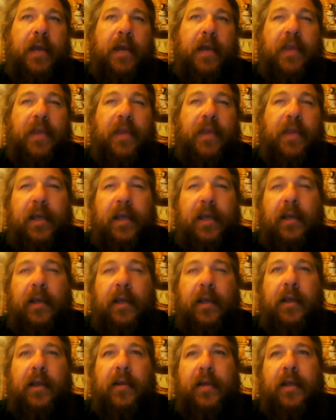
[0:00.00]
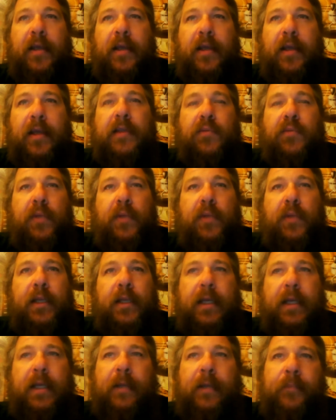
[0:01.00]
think it's
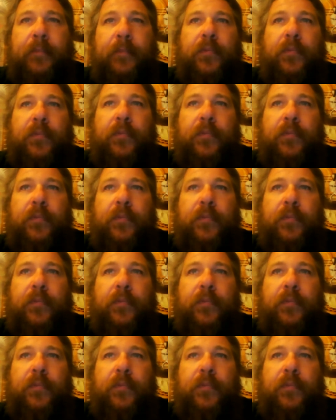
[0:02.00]
really,